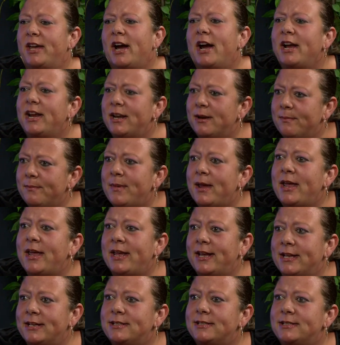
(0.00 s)
item
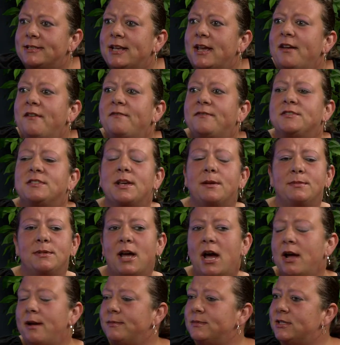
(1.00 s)
is. Okay. If
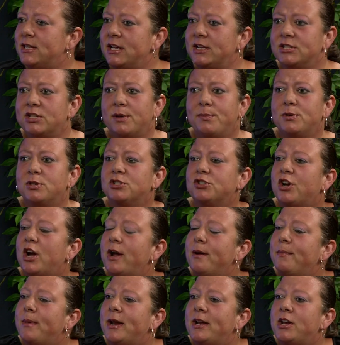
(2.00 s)
sometimes things are
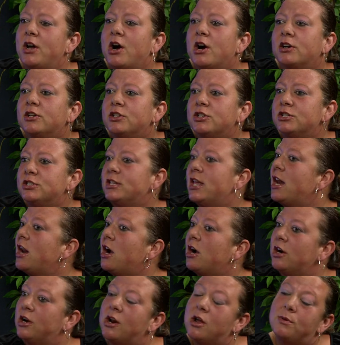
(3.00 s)
prescribed by doctors that
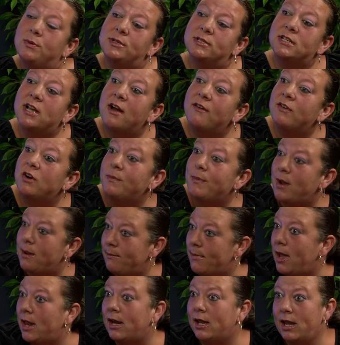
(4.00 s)
aren't always covered by
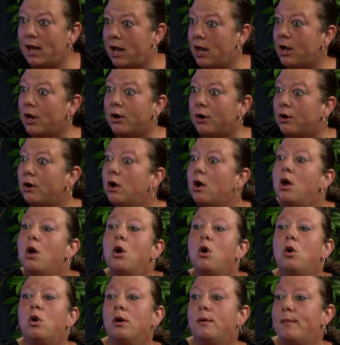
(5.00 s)
Medicare okay.
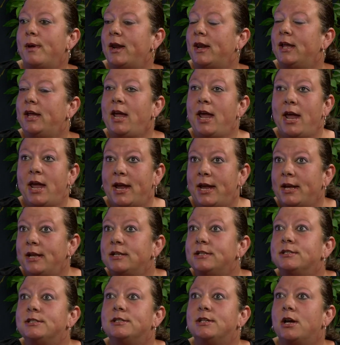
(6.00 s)
or
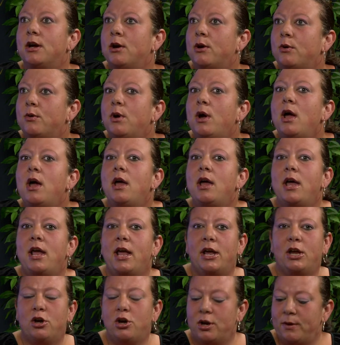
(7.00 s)
Medicaid, so
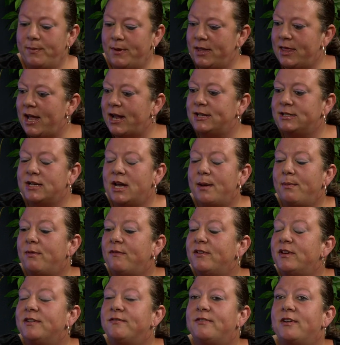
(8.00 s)
it could be that type of
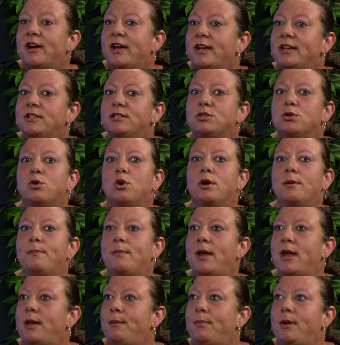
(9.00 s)
a device, or
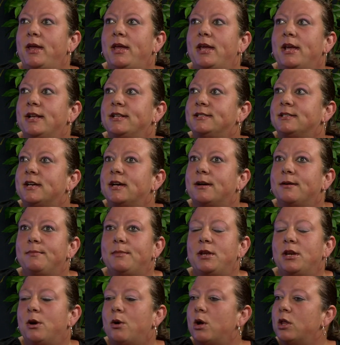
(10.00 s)
maybe it's a
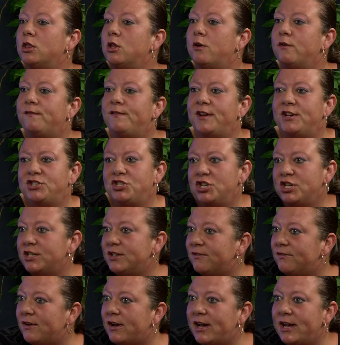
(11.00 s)
you know a low vision
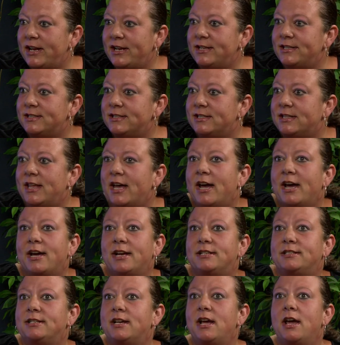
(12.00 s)
device that